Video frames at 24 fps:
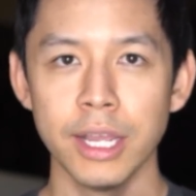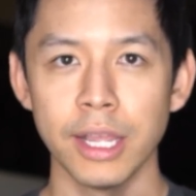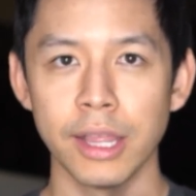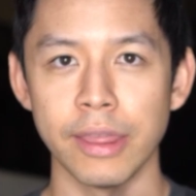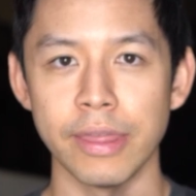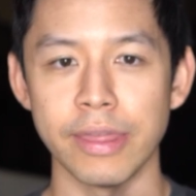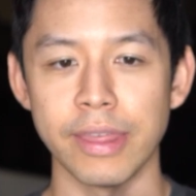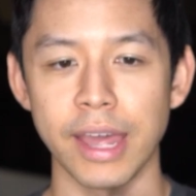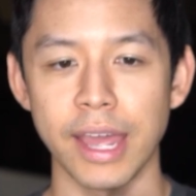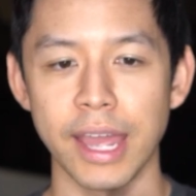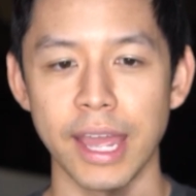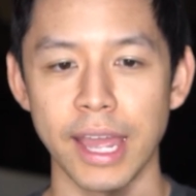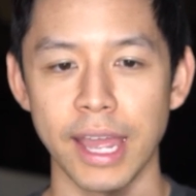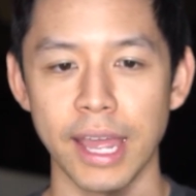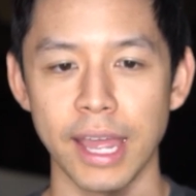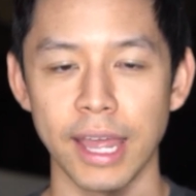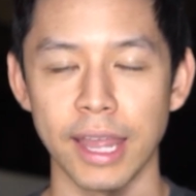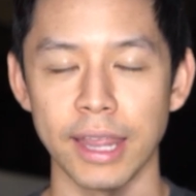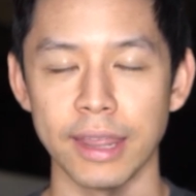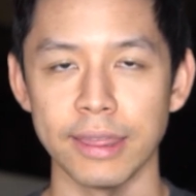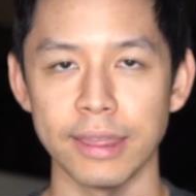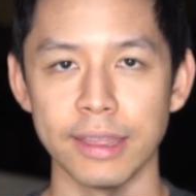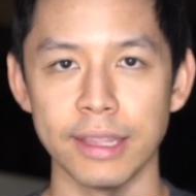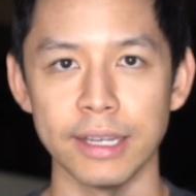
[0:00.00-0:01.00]

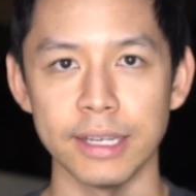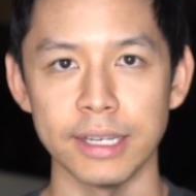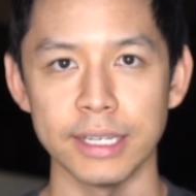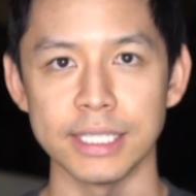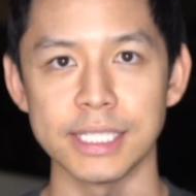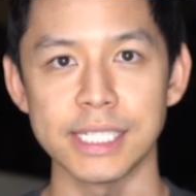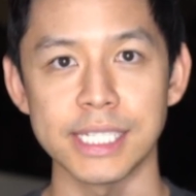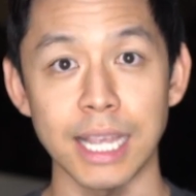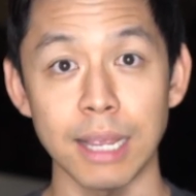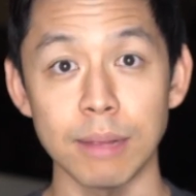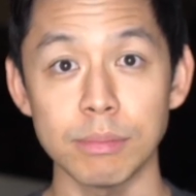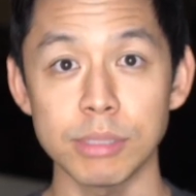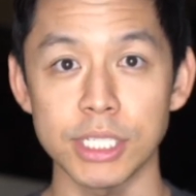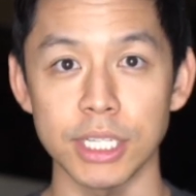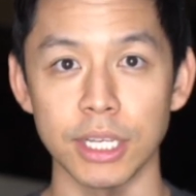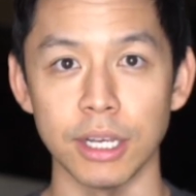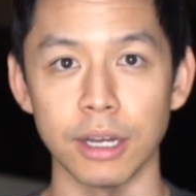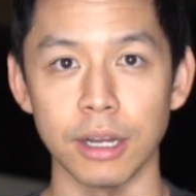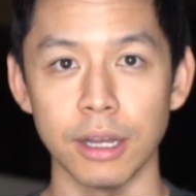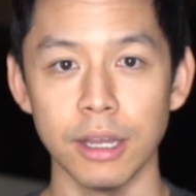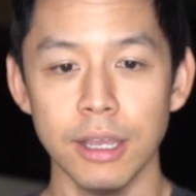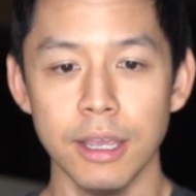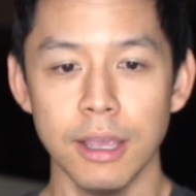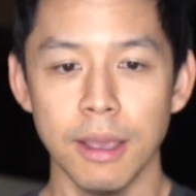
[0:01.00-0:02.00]
than the Samsung.
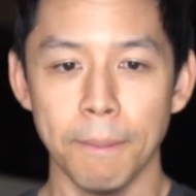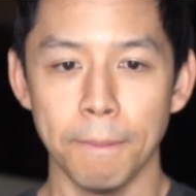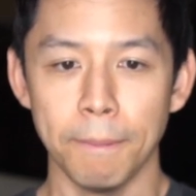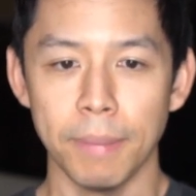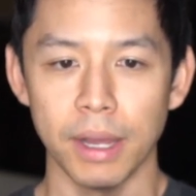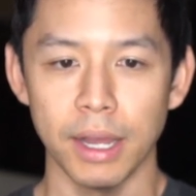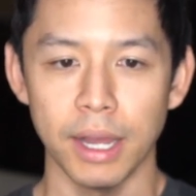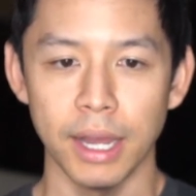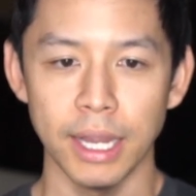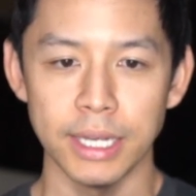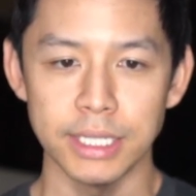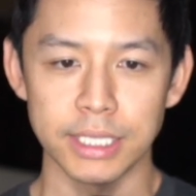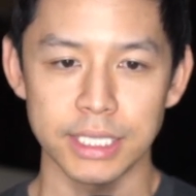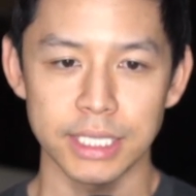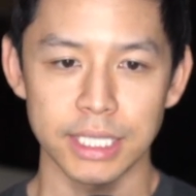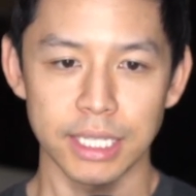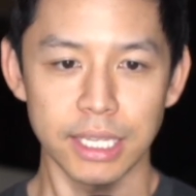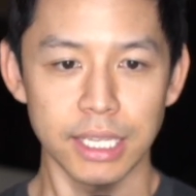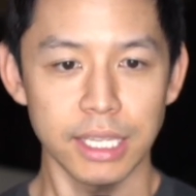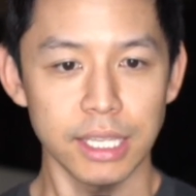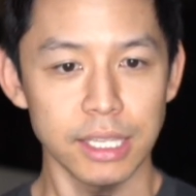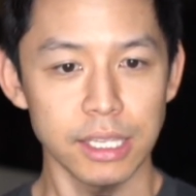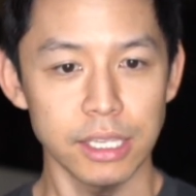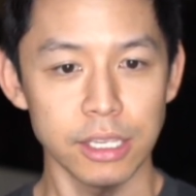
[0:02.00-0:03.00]
But
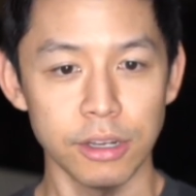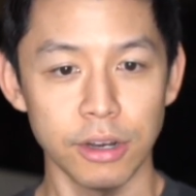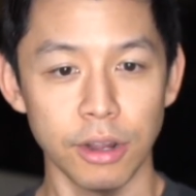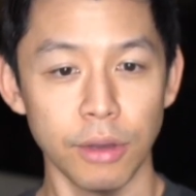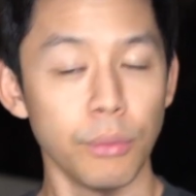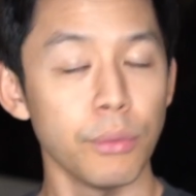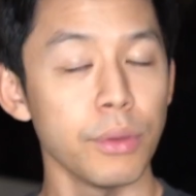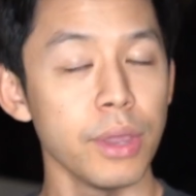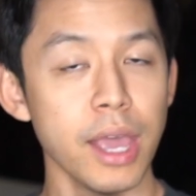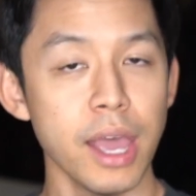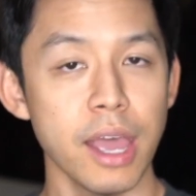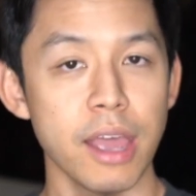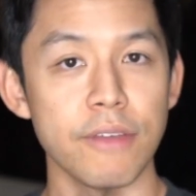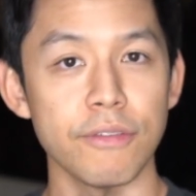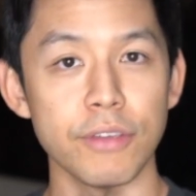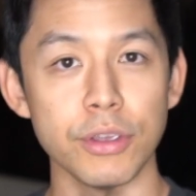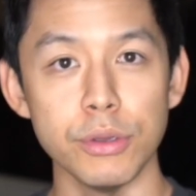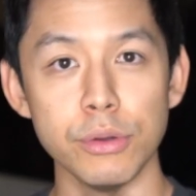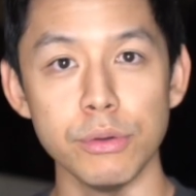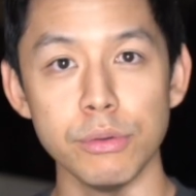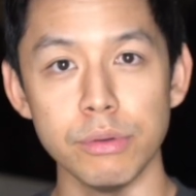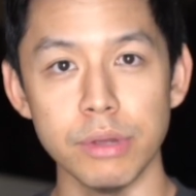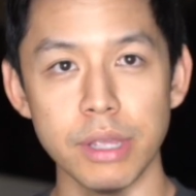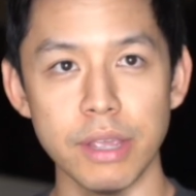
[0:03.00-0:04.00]
yeah, if
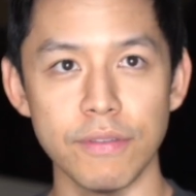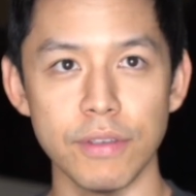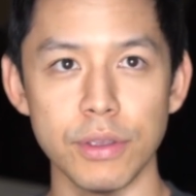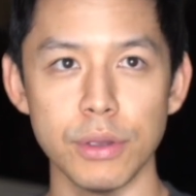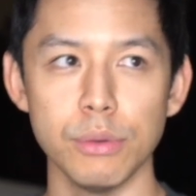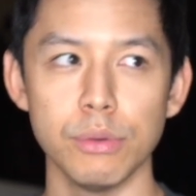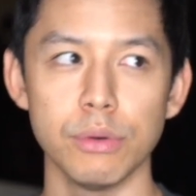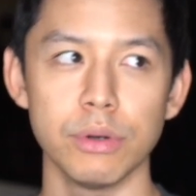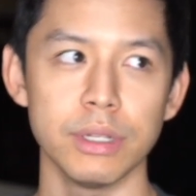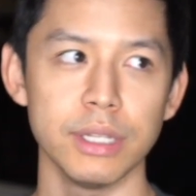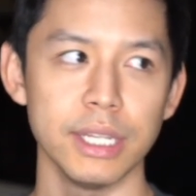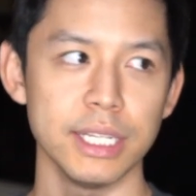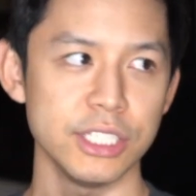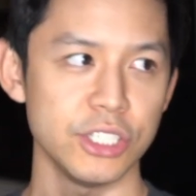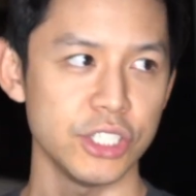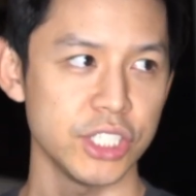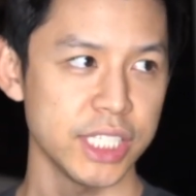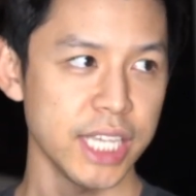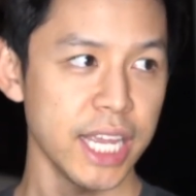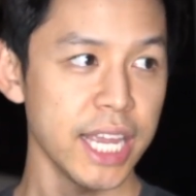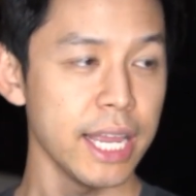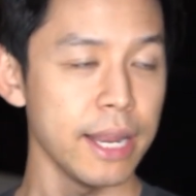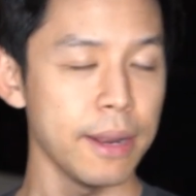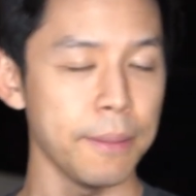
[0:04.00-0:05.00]
you were, let's just
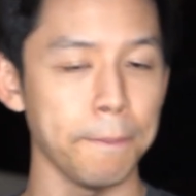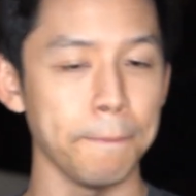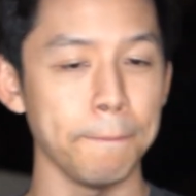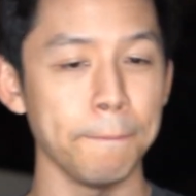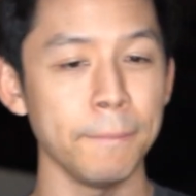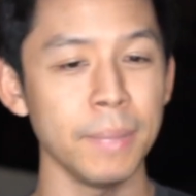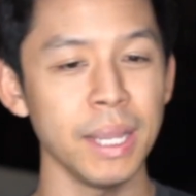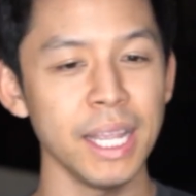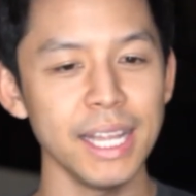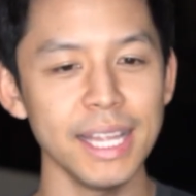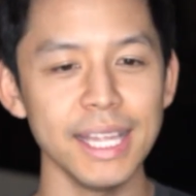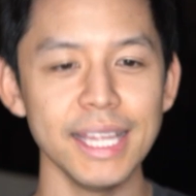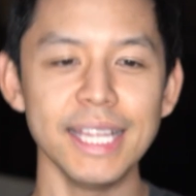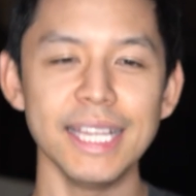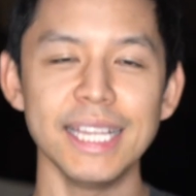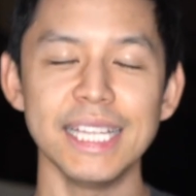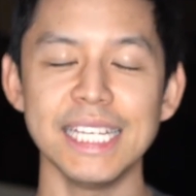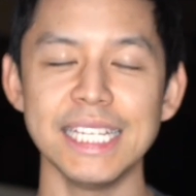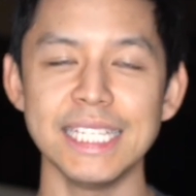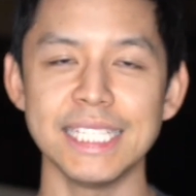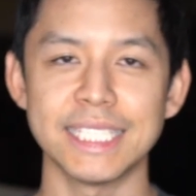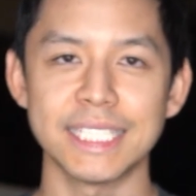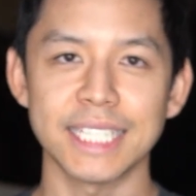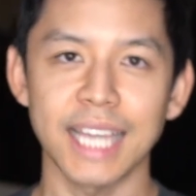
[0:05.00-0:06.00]
say it
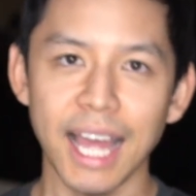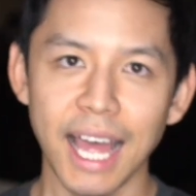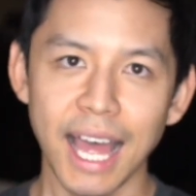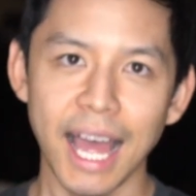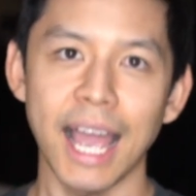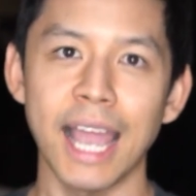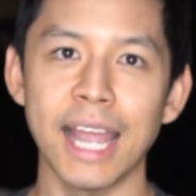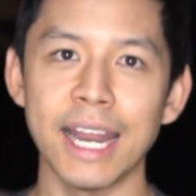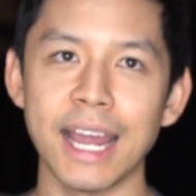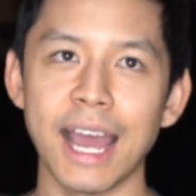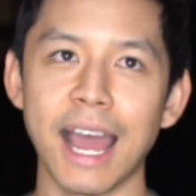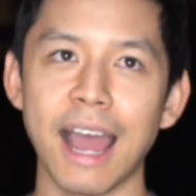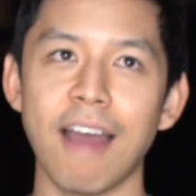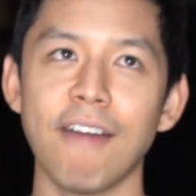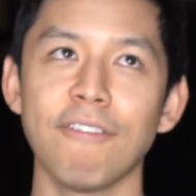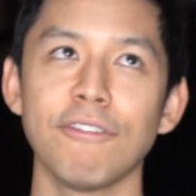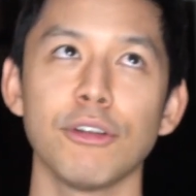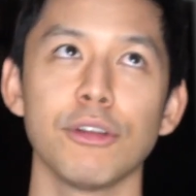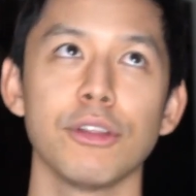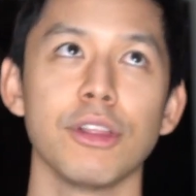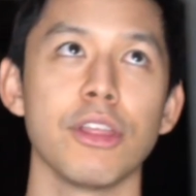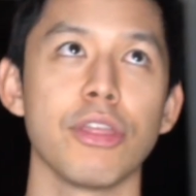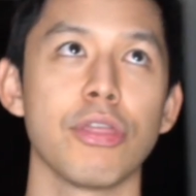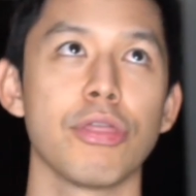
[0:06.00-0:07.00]
immediately died
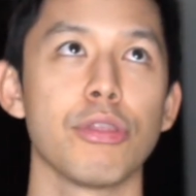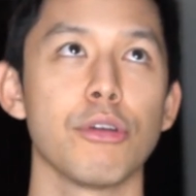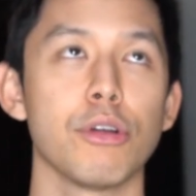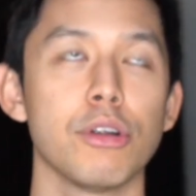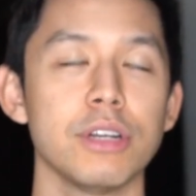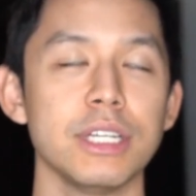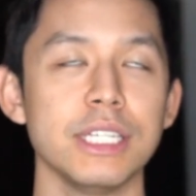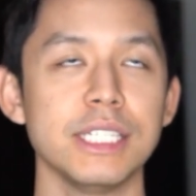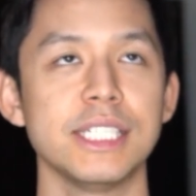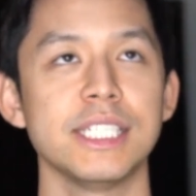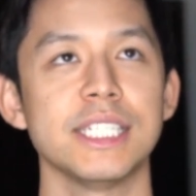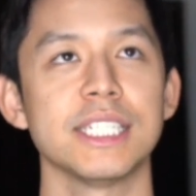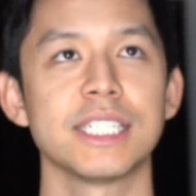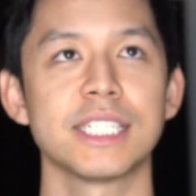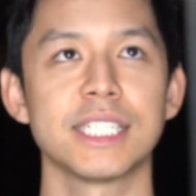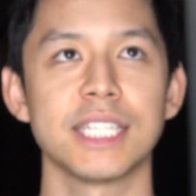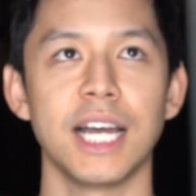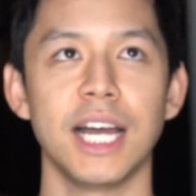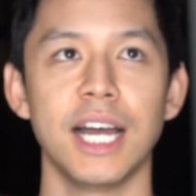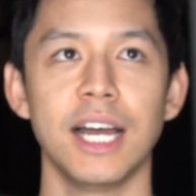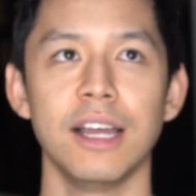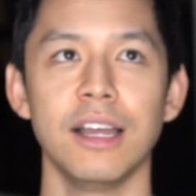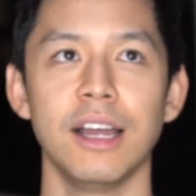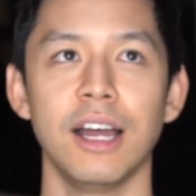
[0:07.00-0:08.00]
after the
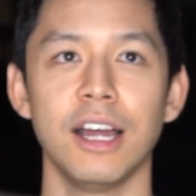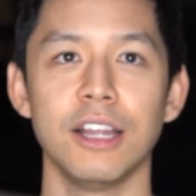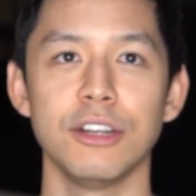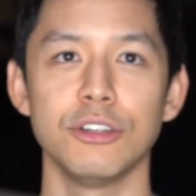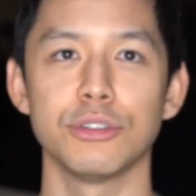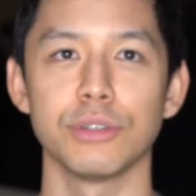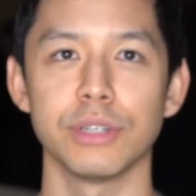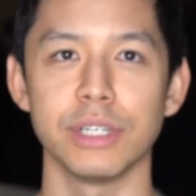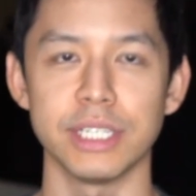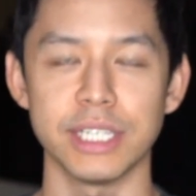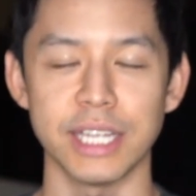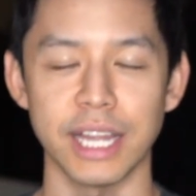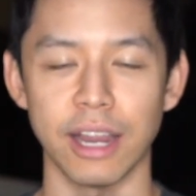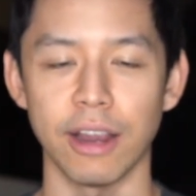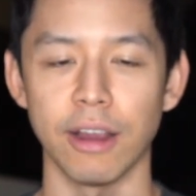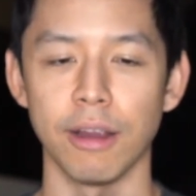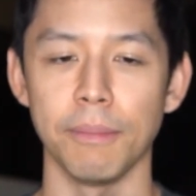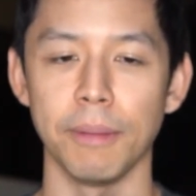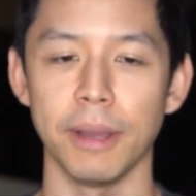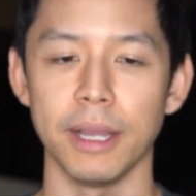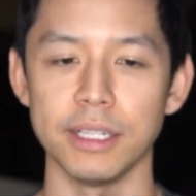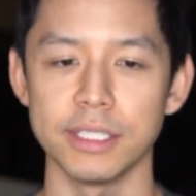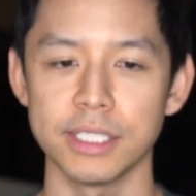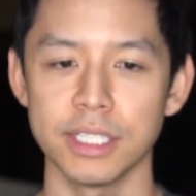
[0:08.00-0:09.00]
3600
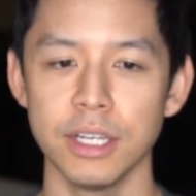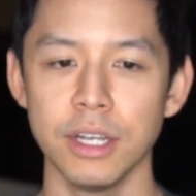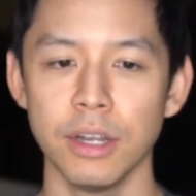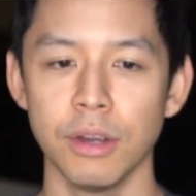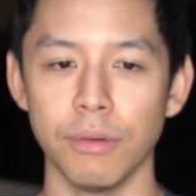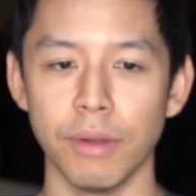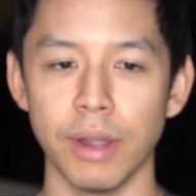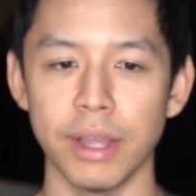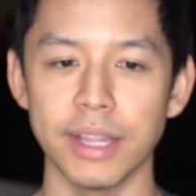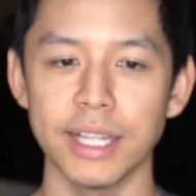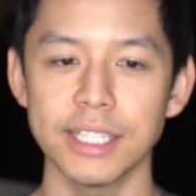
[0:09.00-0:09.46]
terabytes, right?